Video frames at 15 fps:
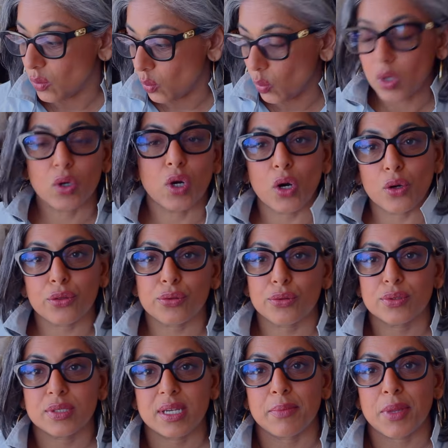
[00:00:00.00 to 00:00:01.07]
We'll go
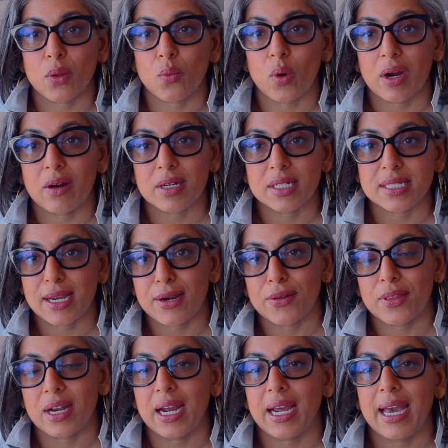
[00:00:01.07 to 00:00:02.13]
through some of the wear and tear
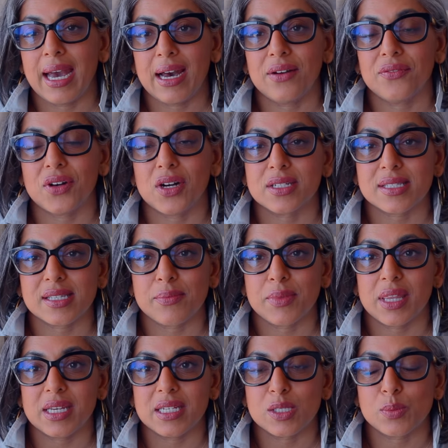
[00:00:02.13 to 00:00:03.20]
that I have on some
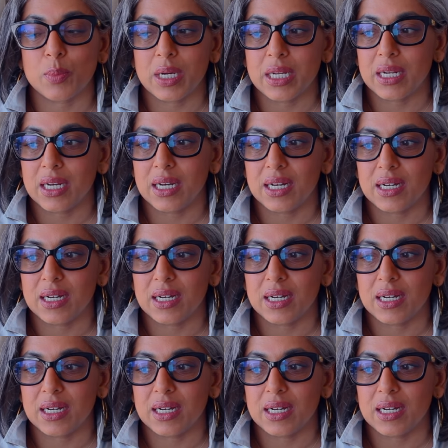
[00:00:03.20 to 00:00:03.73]
of these, but